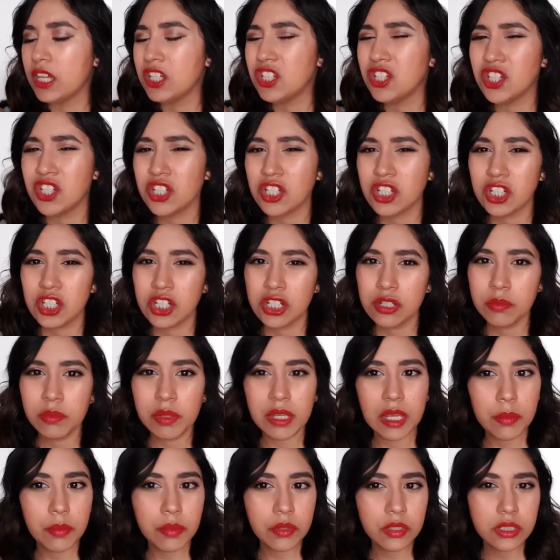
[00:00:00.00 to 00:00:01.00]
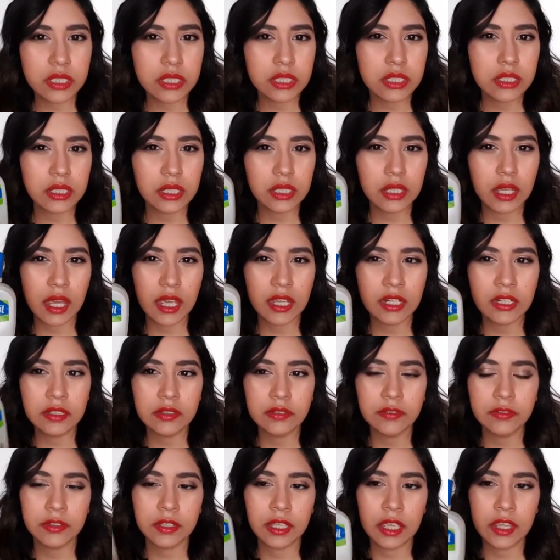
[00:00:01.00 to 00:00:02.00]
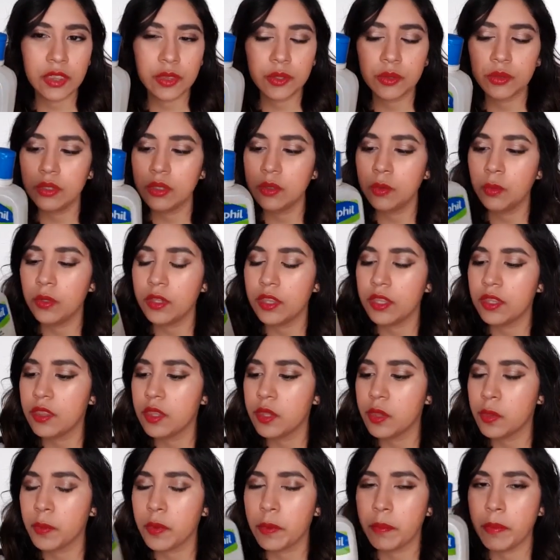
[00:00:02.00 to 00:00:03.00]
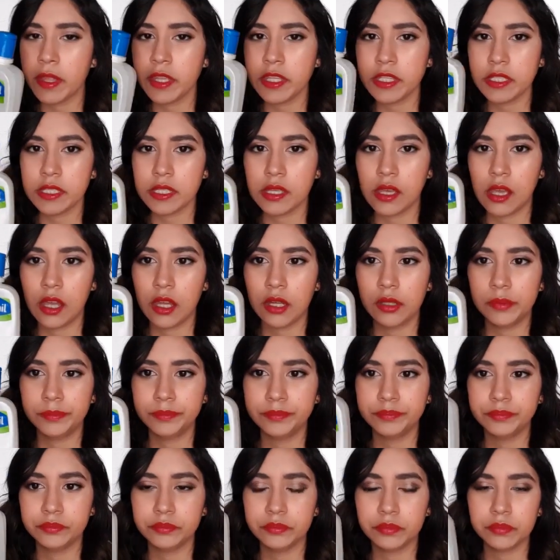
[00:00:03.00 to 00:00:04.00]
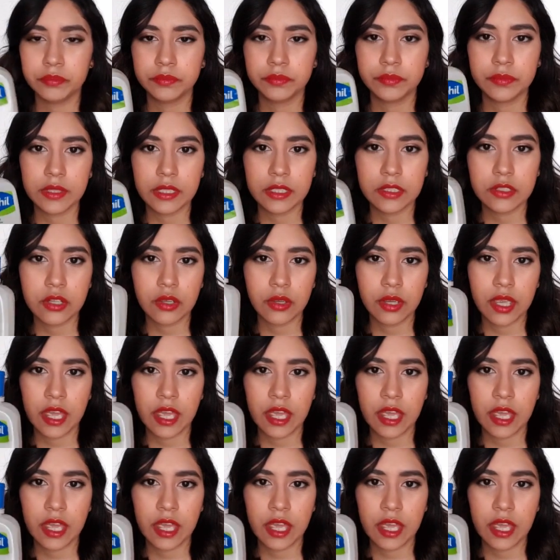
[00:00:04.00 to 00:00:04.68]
should be able to kind of get through it within 3 months. So